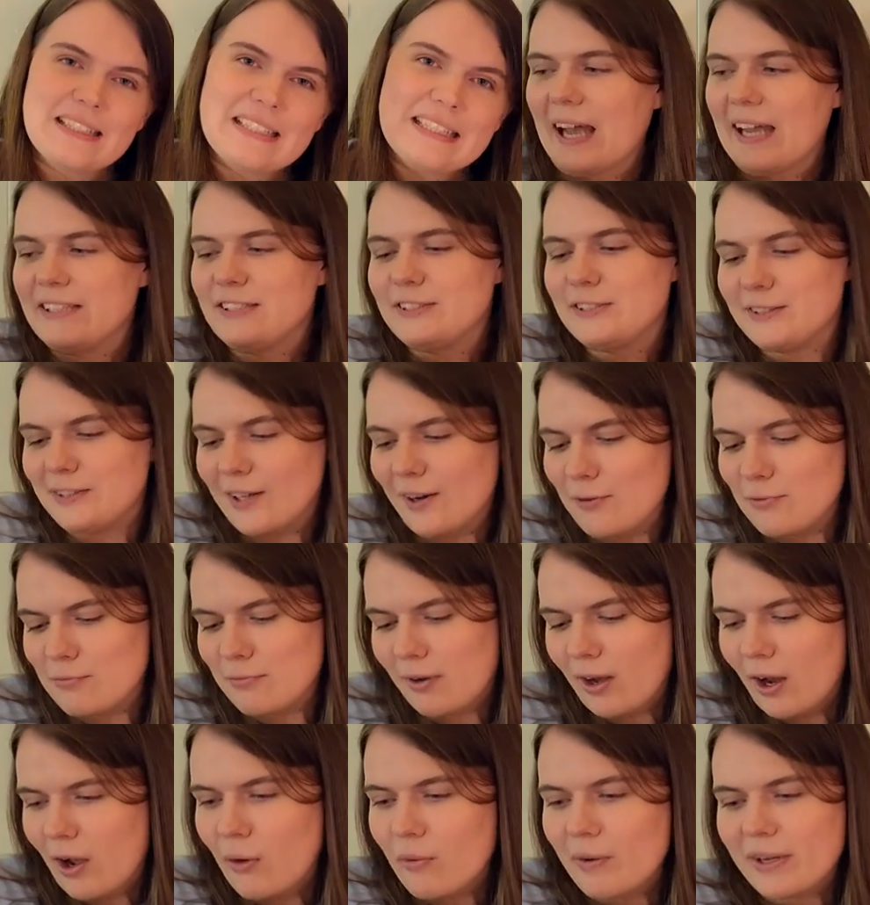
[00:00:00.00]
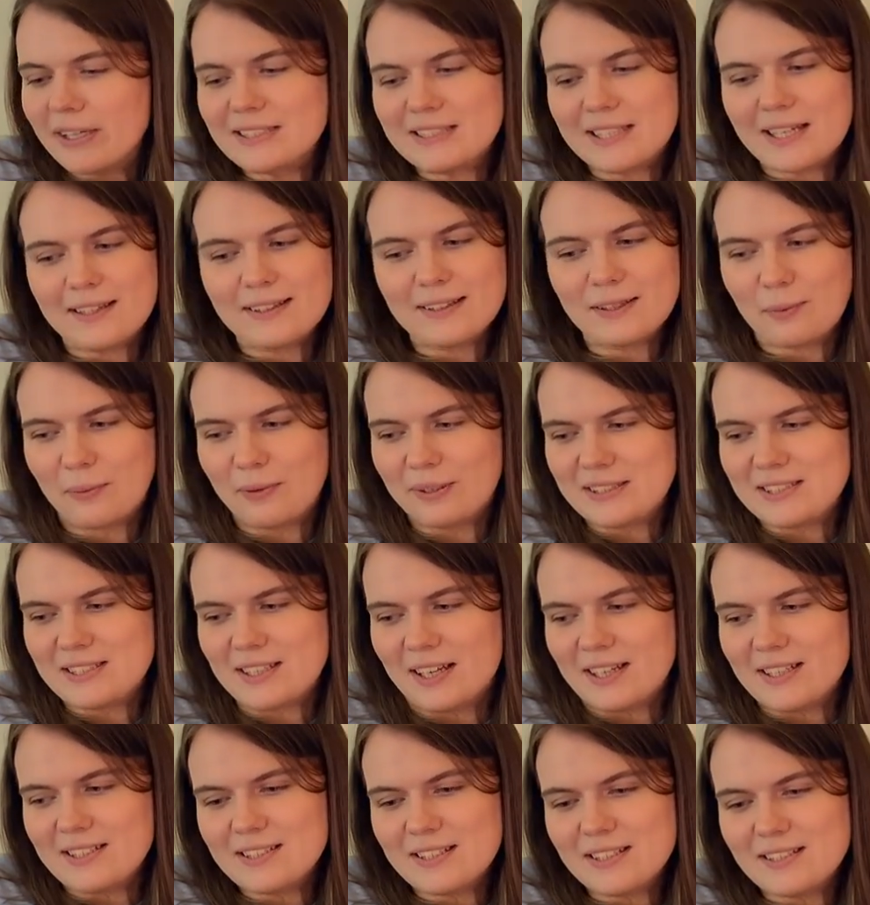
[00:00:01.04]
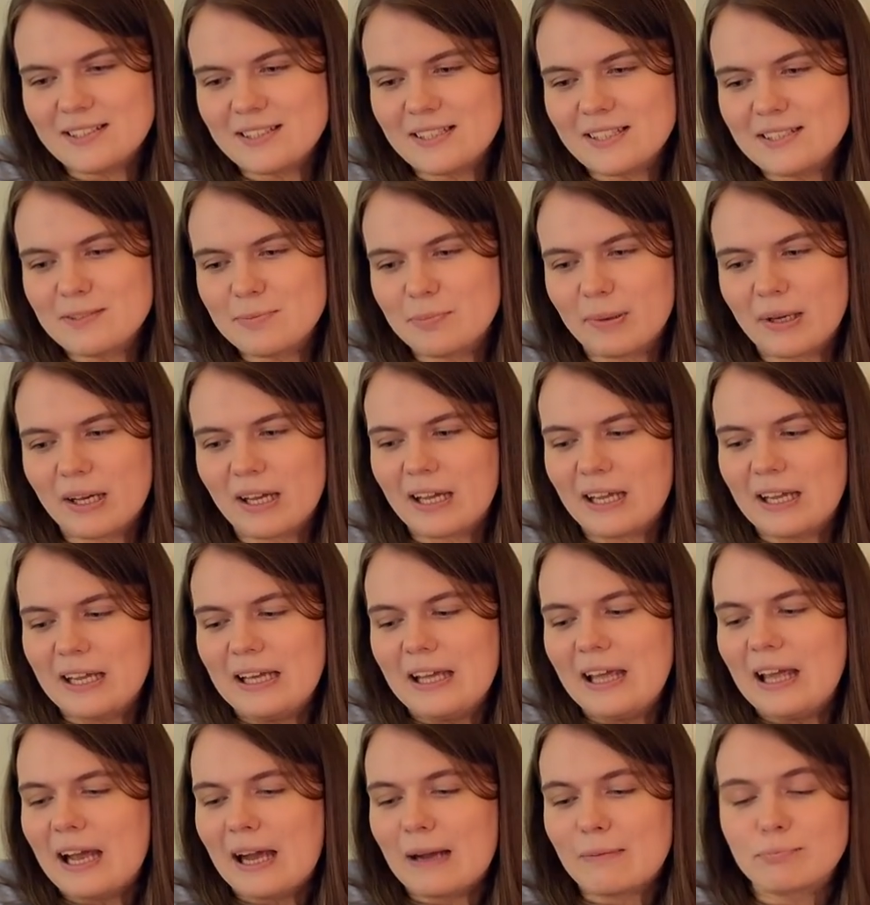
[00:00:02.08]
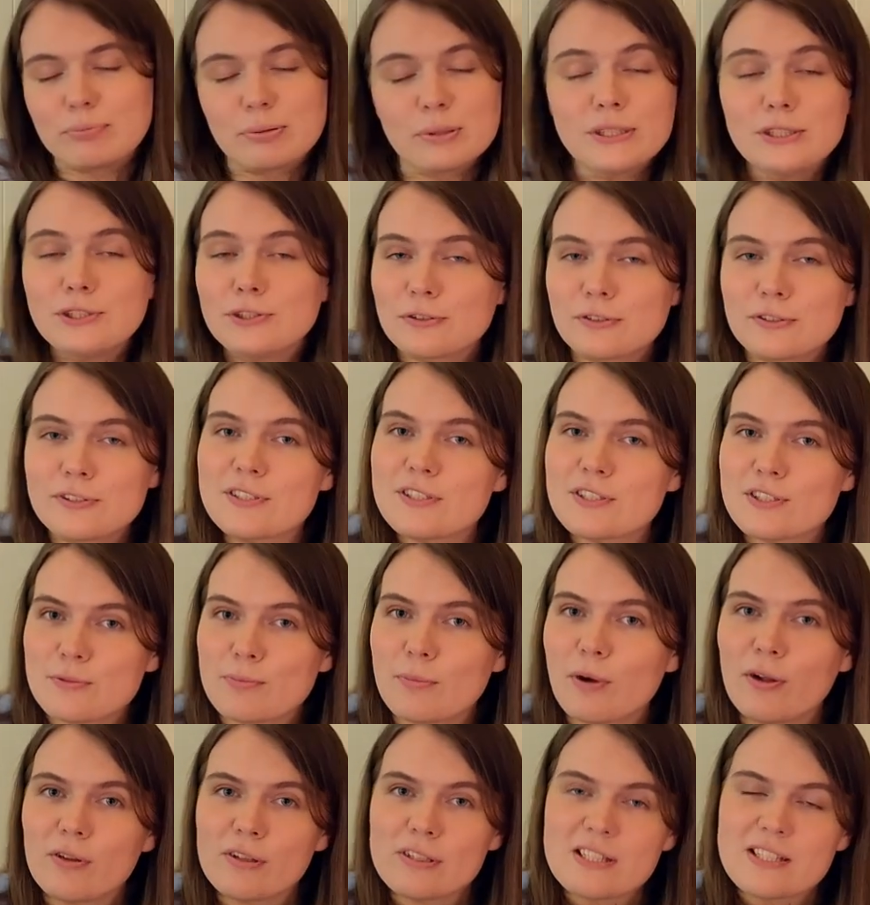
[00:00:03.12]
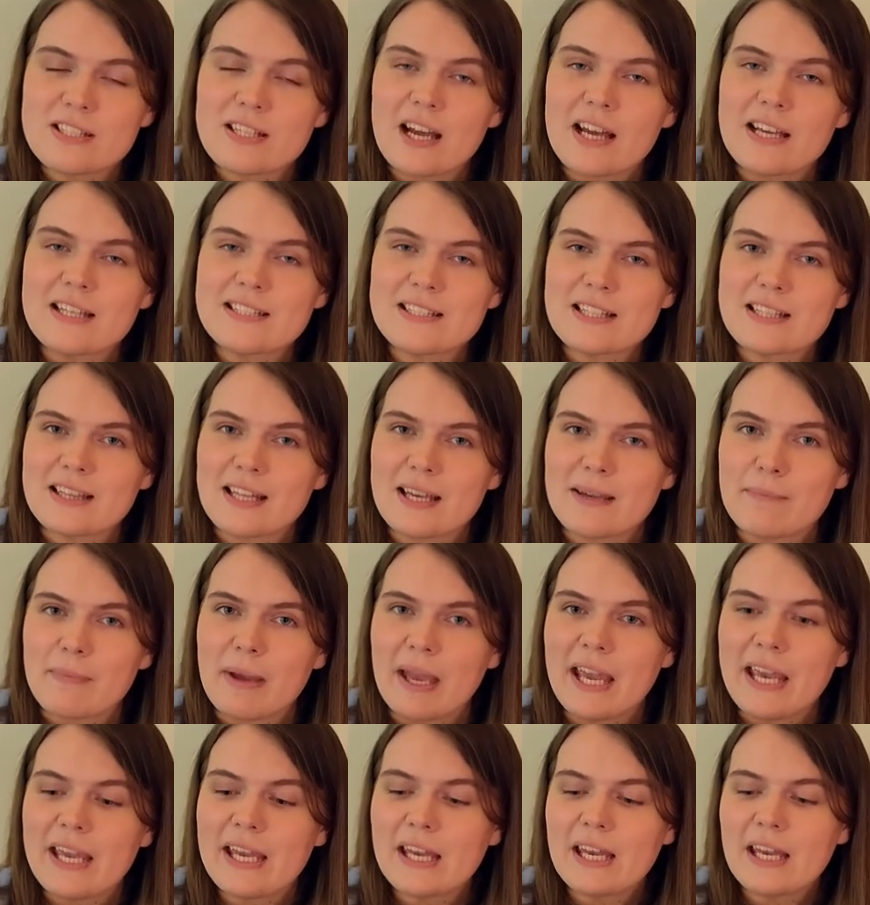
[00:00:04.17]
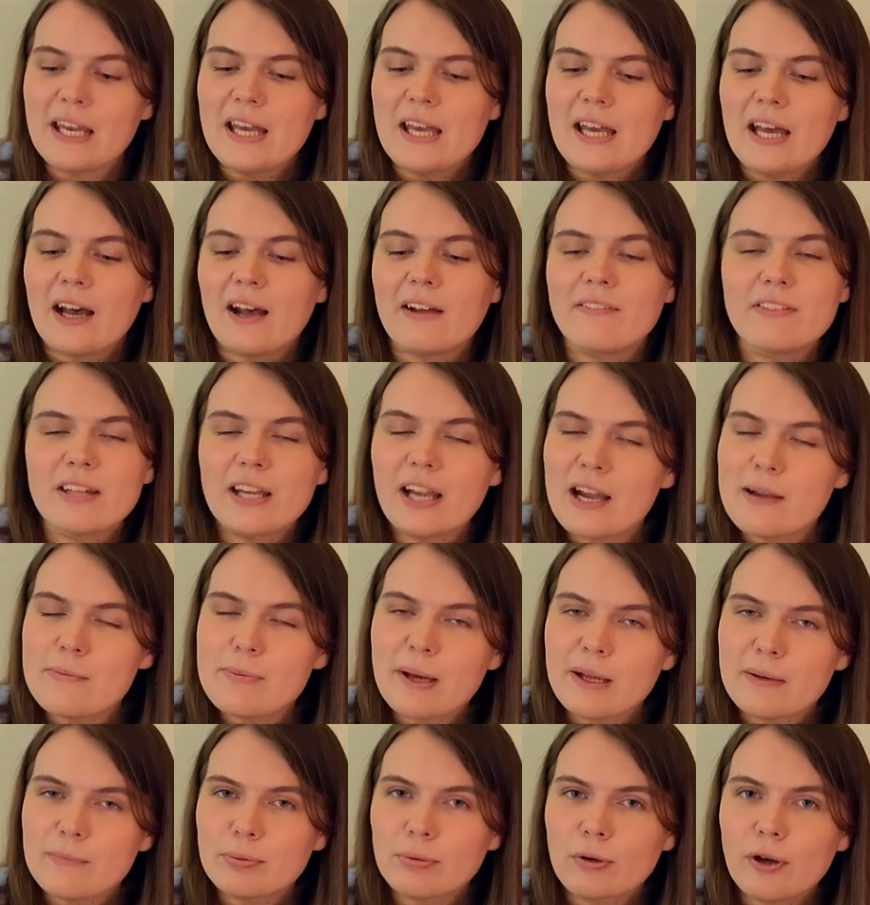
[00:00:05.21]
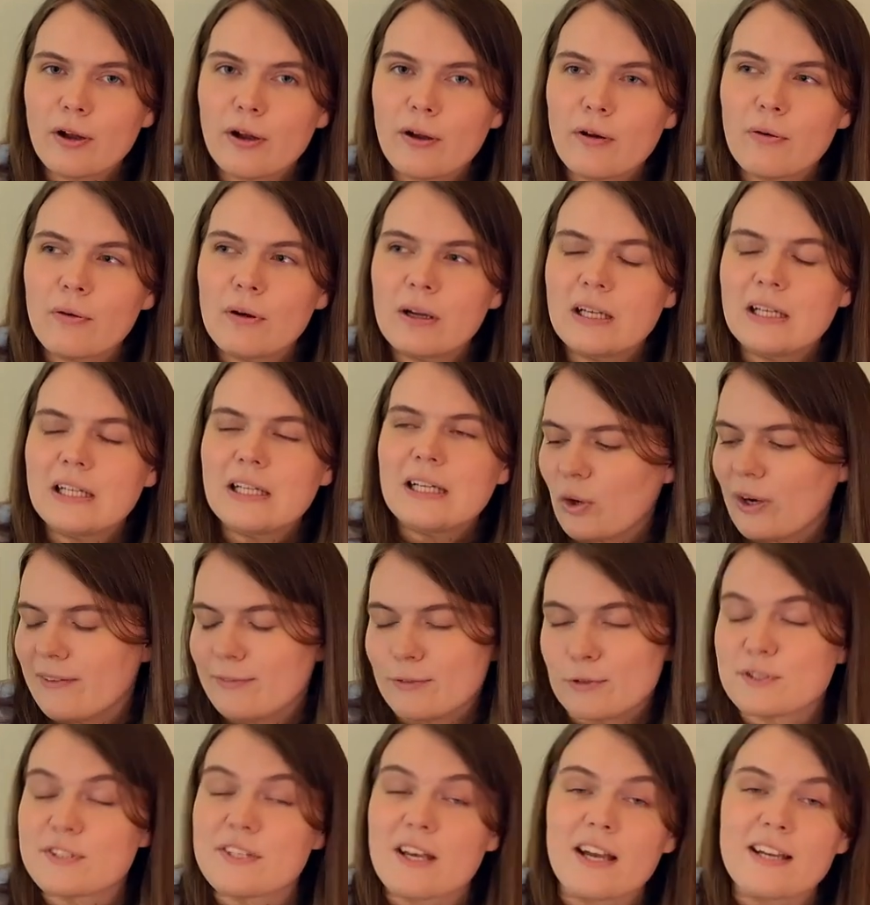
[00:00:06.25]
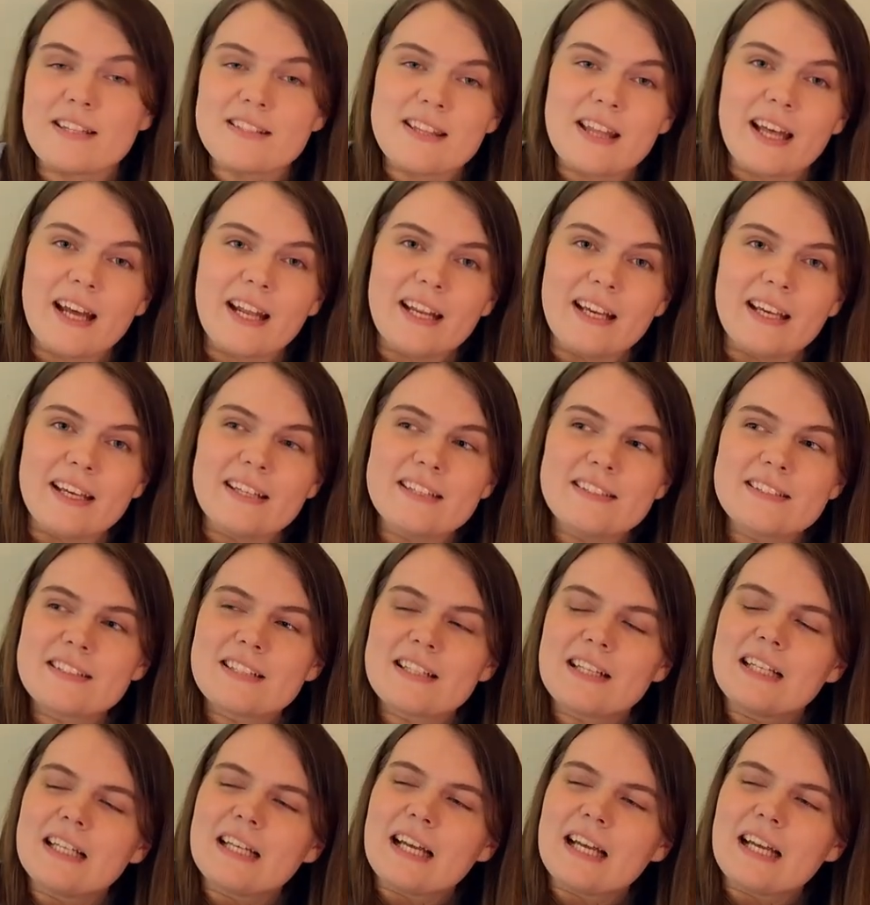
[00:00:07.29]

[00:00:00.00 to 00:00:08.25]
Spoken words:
I don't know exactly what size this is, but I'm pretty sure it's the smallest size that they make of the iPad Pro, whatever size that is.